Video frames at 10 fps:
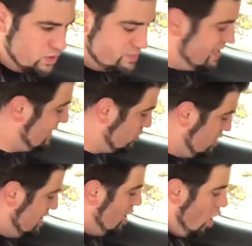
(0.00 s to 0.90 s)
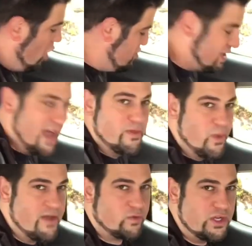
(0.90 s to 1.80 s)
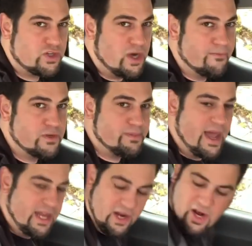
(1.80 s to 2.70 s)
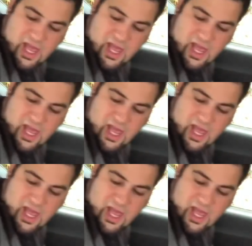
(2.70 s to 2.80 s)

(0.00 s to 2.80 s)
but that's really all you'll get in the way of creature comforts back here.